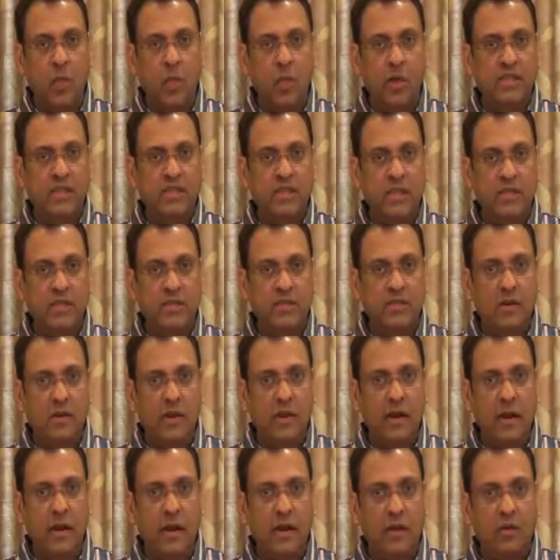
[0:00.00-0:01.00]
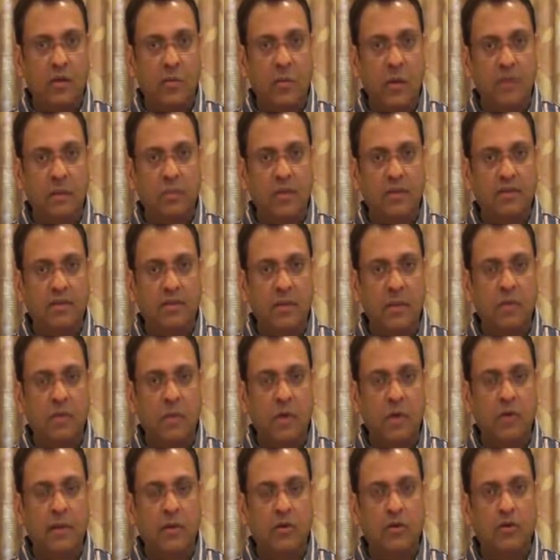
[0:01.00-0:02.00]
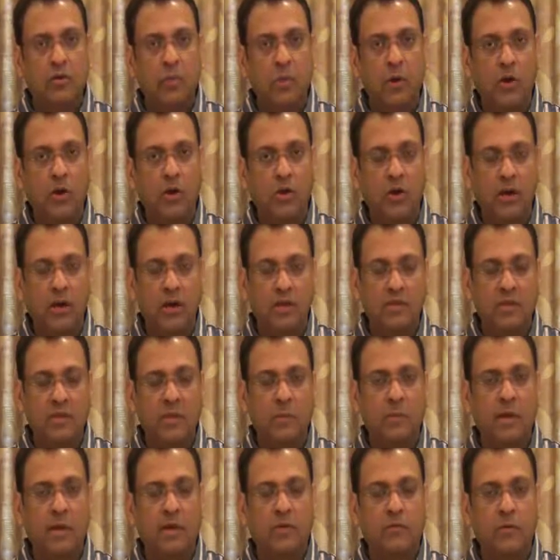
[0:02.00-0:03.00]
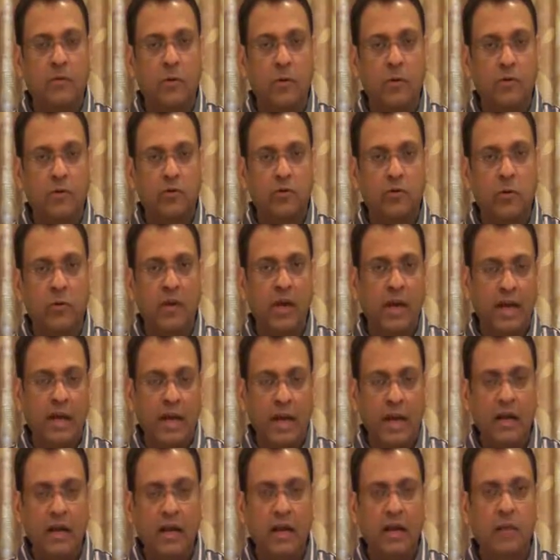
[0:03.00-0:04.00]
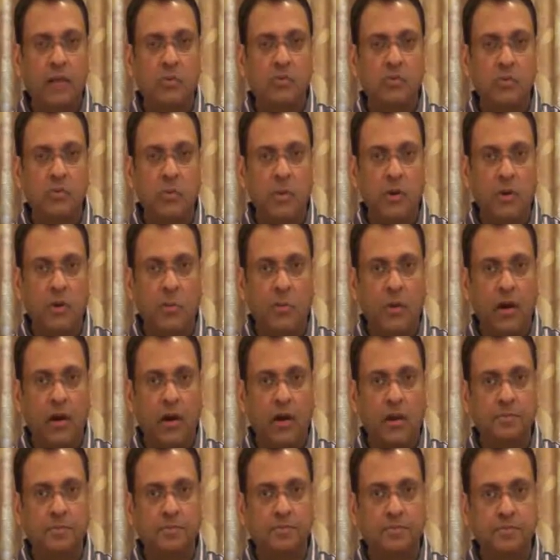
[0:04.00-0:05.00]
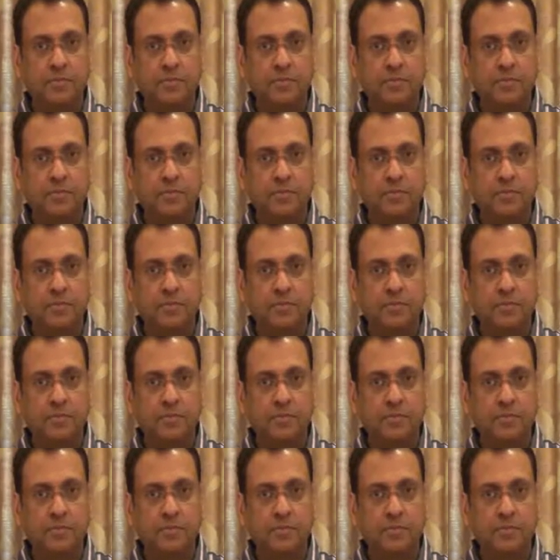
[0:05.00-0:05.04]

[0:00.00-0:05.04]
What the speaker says: which list and will be segmented tomorrow in a separate photo shoot at 8 a.m. tomorrow morning.